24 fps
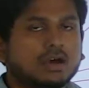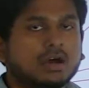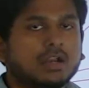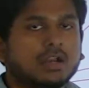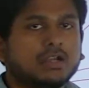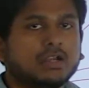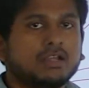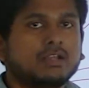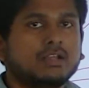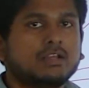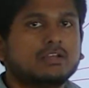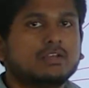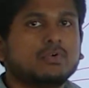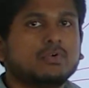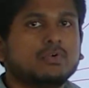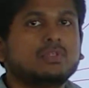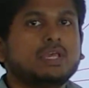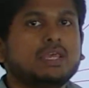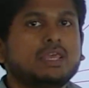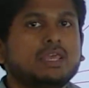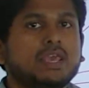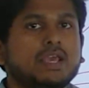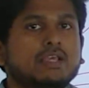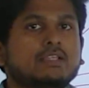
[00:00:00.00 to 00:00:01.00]
This article
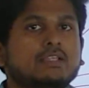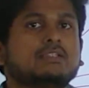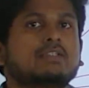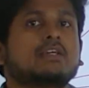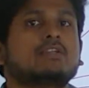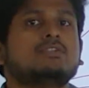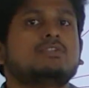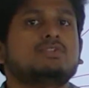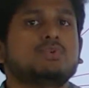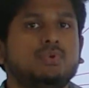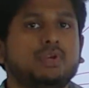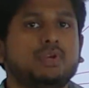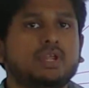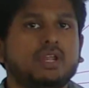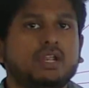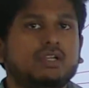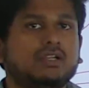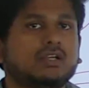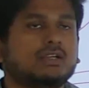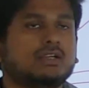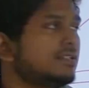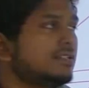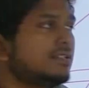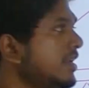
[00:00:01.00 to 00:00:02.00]
give the extensive
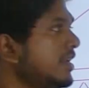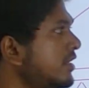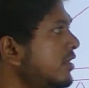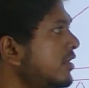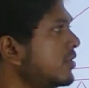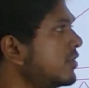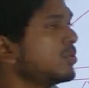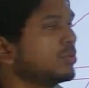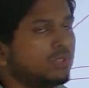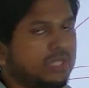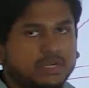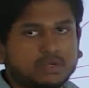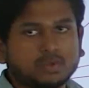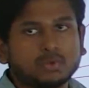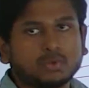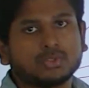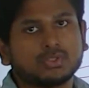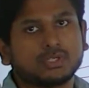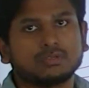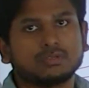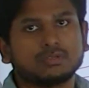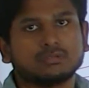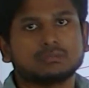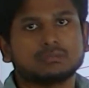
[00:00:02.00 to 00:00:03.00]
data related to
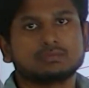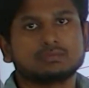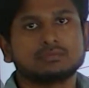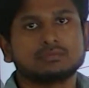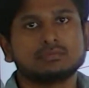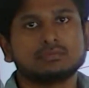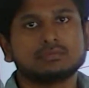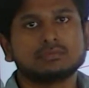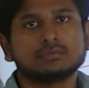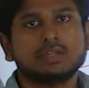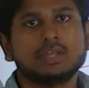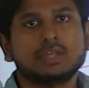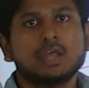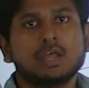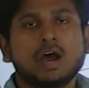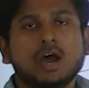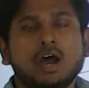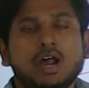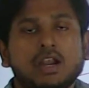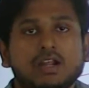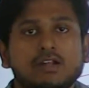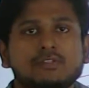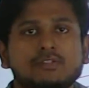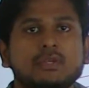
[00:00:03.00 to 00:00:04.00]
that question.
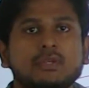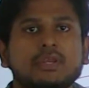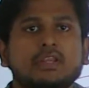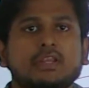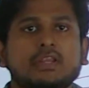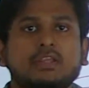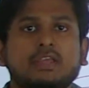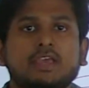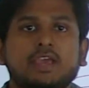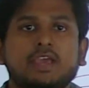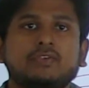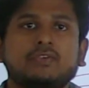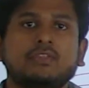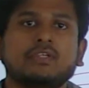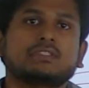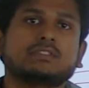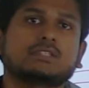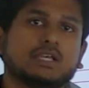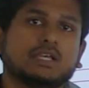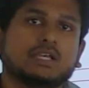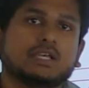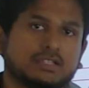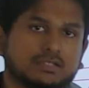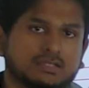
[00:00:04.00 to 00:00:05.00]
And also it gave
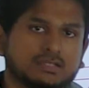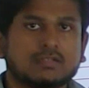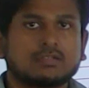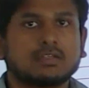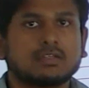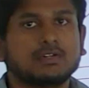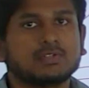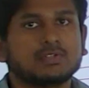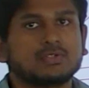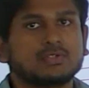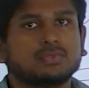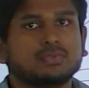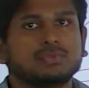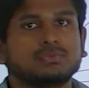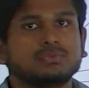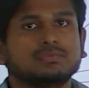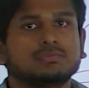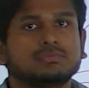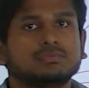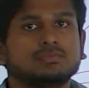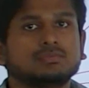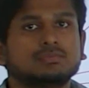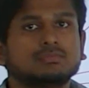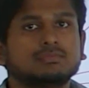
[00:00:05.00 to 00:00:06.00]
the suggestions also.
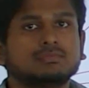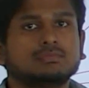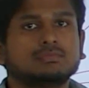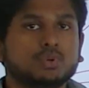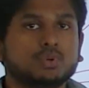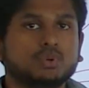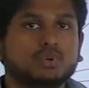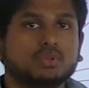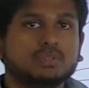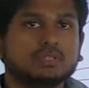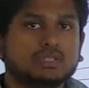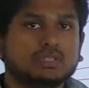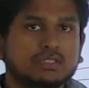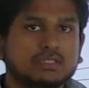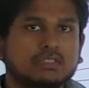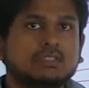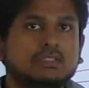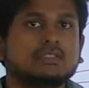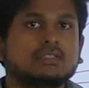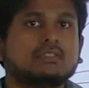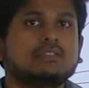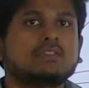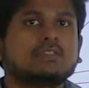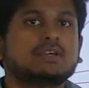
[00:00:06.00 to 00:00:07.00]
So
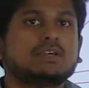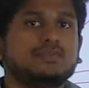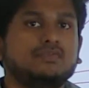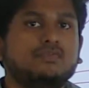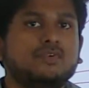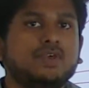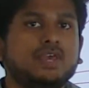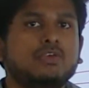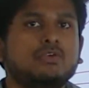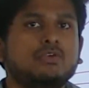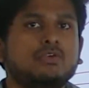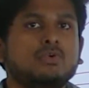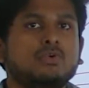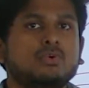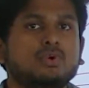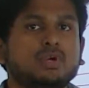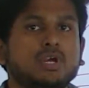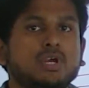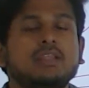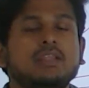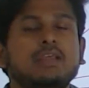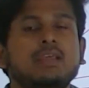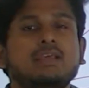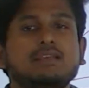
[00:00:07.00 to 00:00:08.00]
this is the way
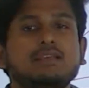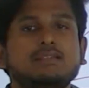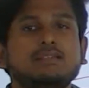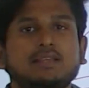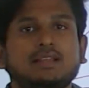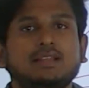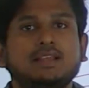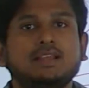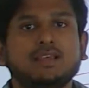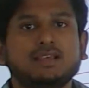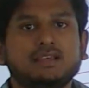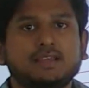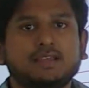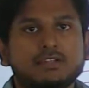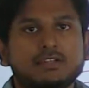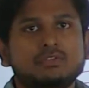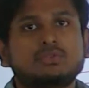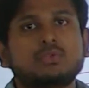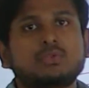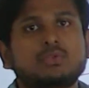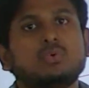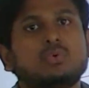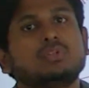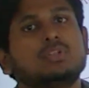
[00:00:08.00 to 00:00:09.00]
you can easily
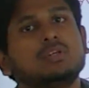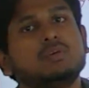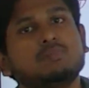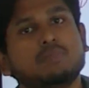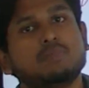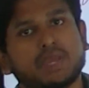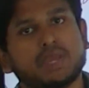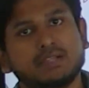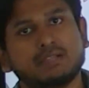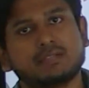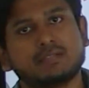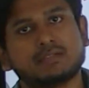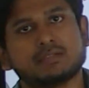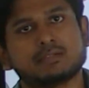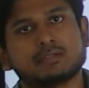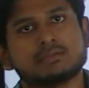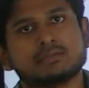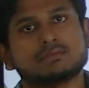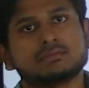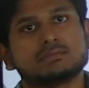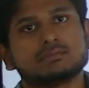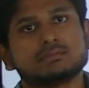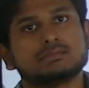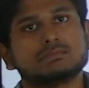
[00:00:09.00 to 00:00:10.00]
get through the mains.